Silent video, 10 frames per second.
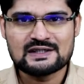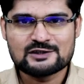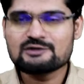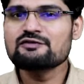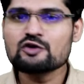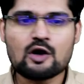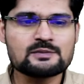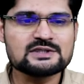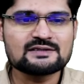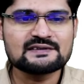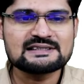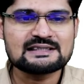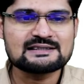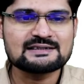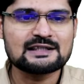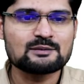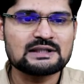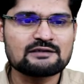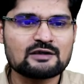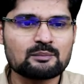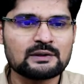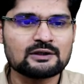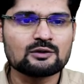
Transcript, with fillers: So if you observe these Sustainable Development